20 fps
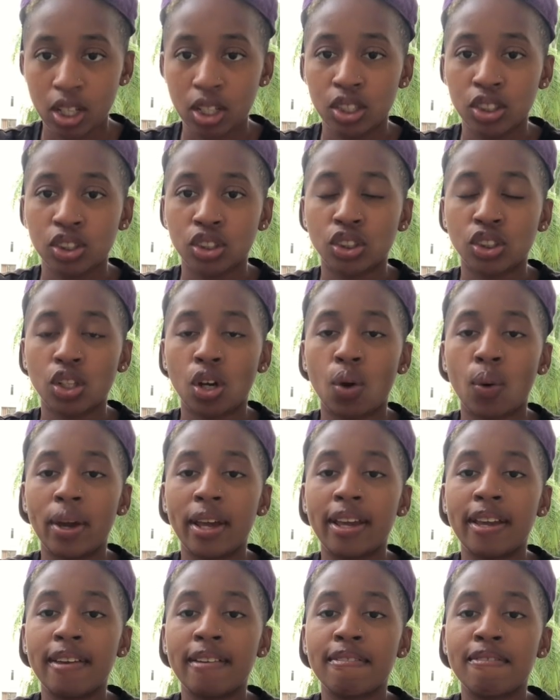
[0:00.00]
So
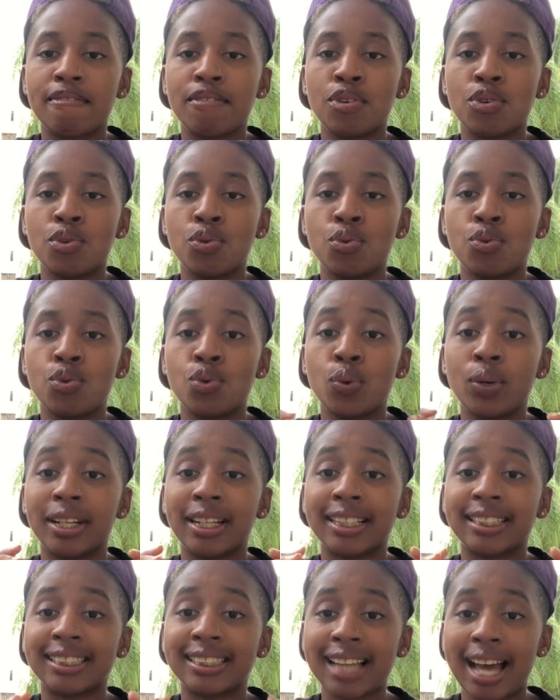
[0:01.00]
if you do
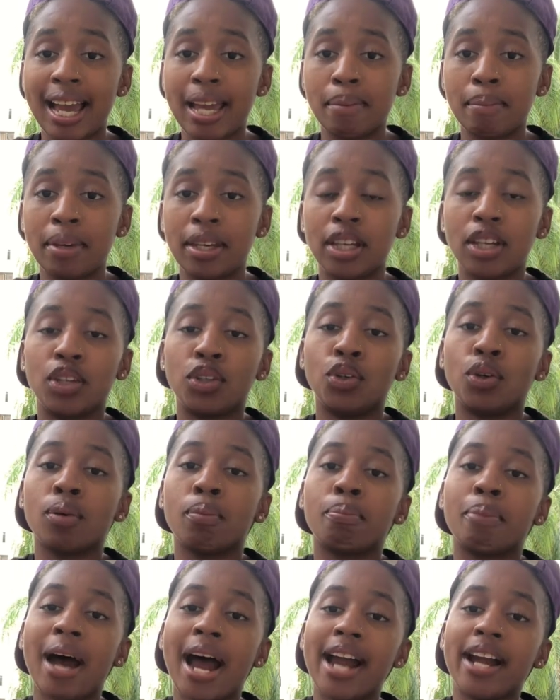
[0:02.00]
an assignment, your
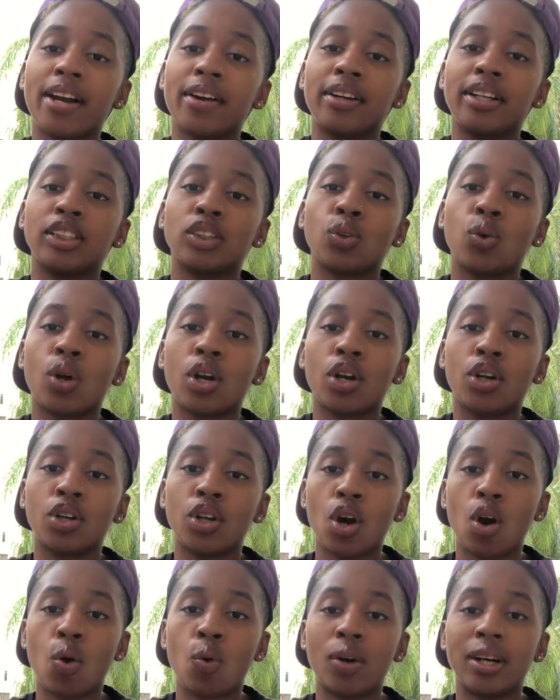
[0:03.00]
buyer is going to
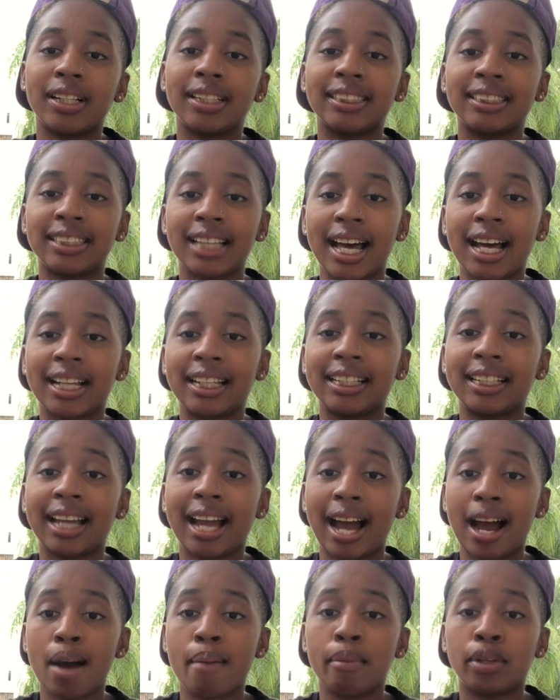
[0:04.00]
know exactly
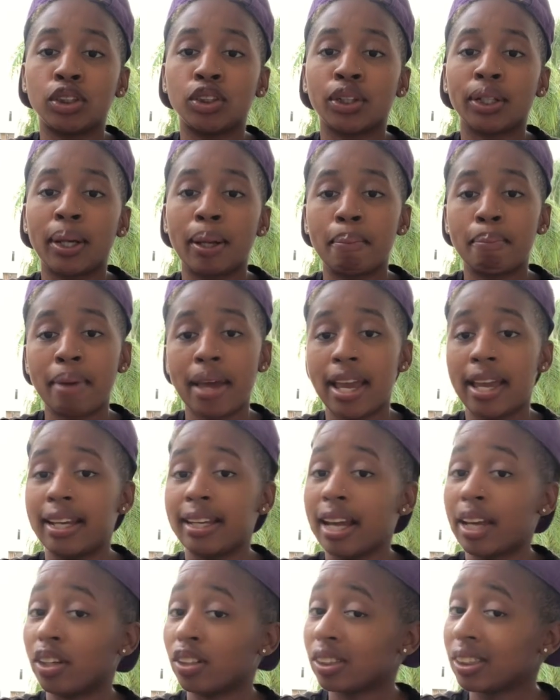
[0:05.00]
how much you're getting paid.
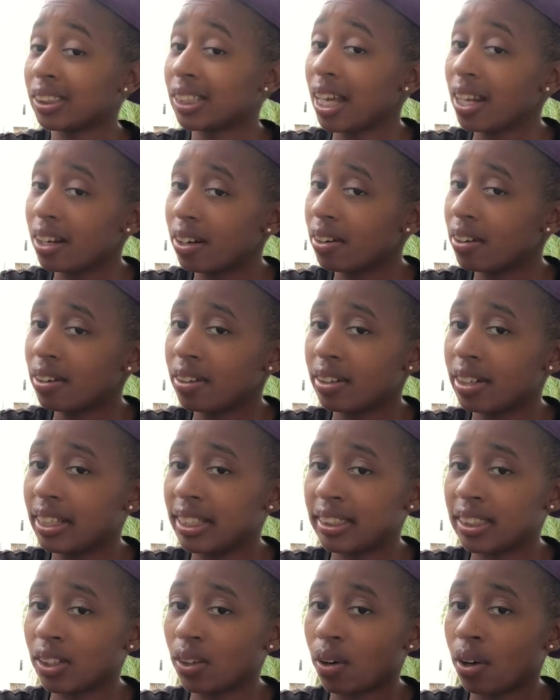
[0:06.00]
Now, your seller
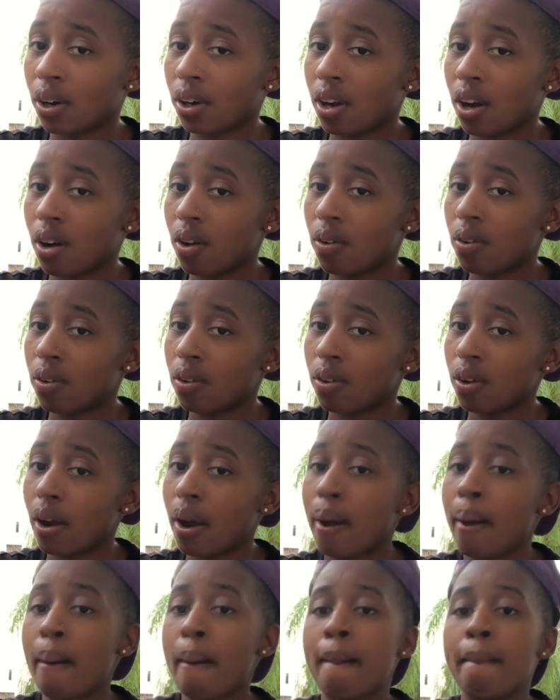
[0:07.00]
isn't going to know,
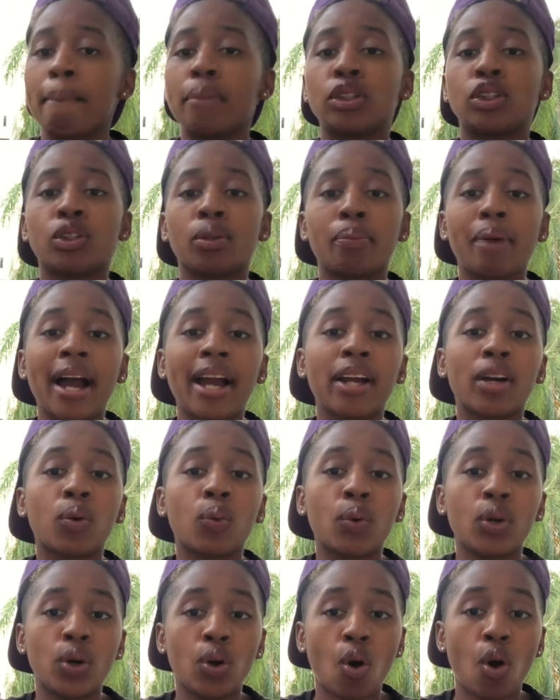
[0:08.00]
but your buyer
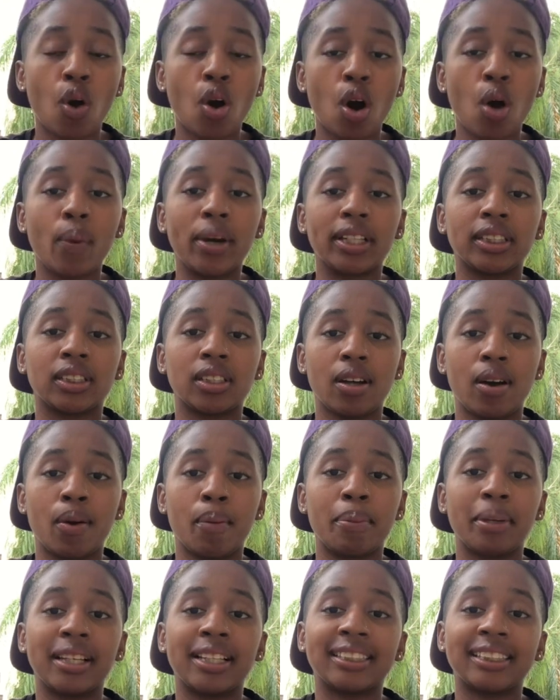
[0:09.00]
will always know,
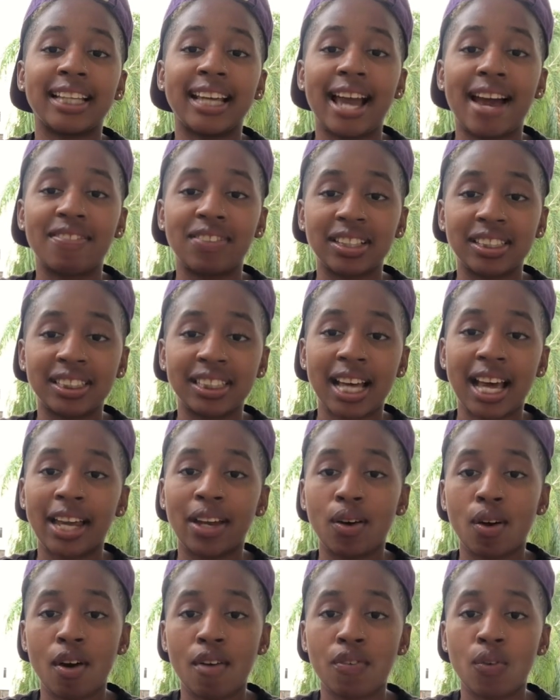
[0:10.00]
because they have to
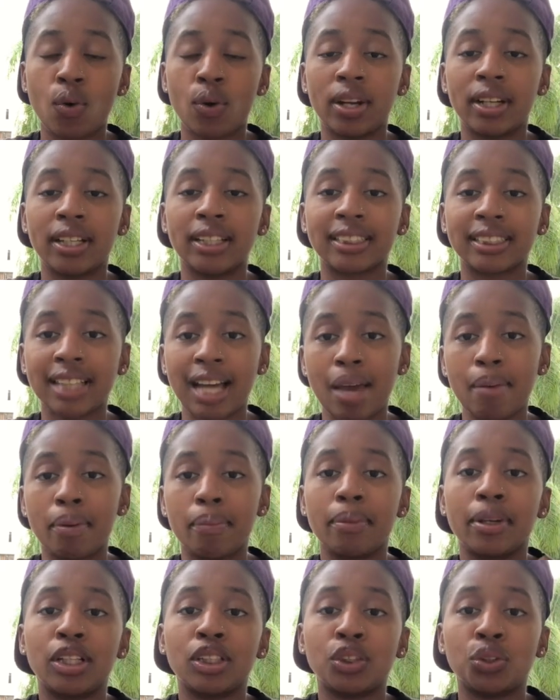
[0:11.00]
sign off on the assignment
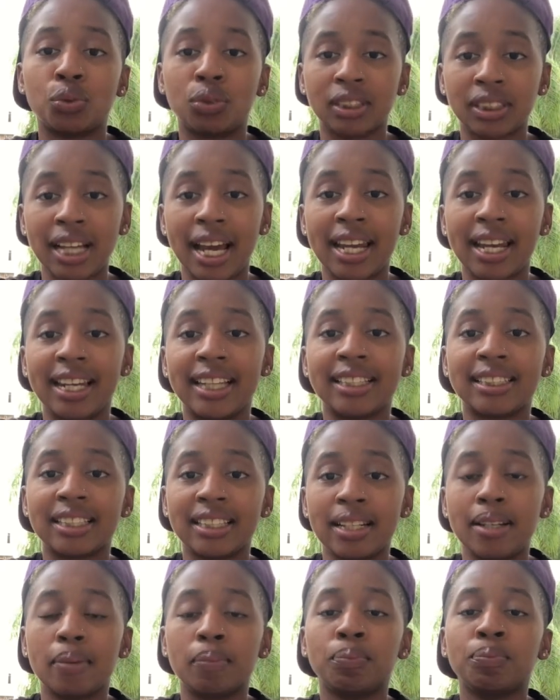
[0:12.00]
because you assigning it to
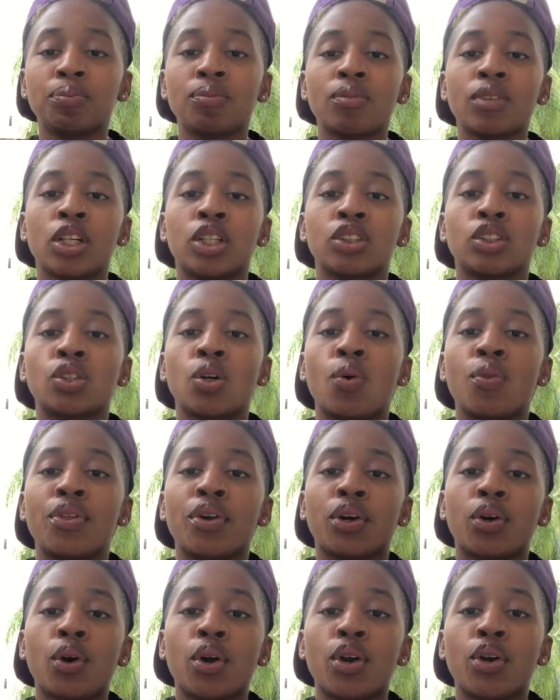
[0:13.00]
them. So
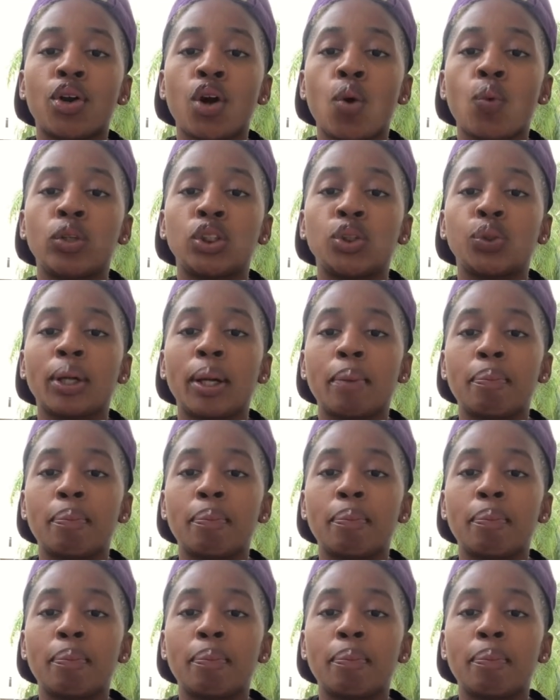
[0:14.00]
they're going to know what you get